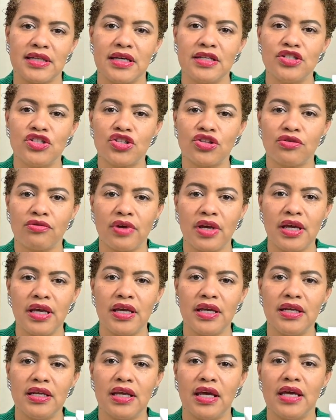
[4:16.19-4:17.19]

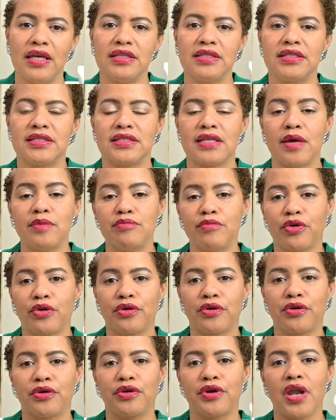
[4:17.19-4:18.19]
sunscreen and
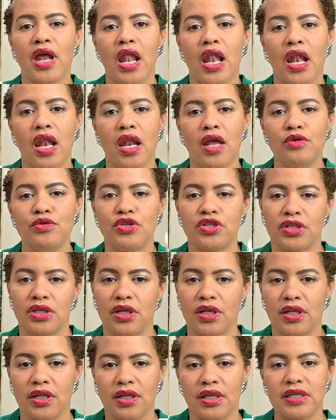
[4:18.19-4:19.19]
sunburn
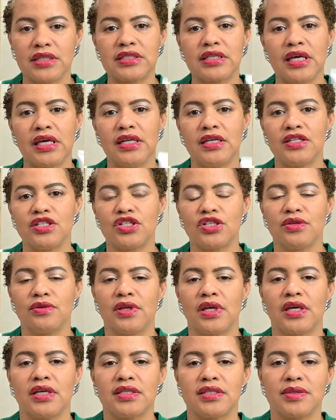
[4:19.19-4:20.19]
lotion. Let's get into
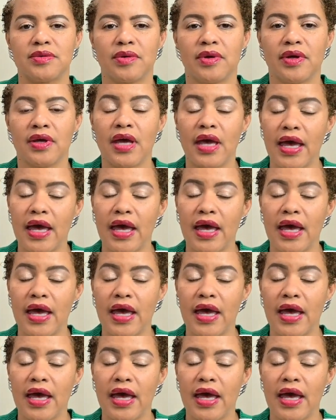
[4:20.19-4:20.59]
this.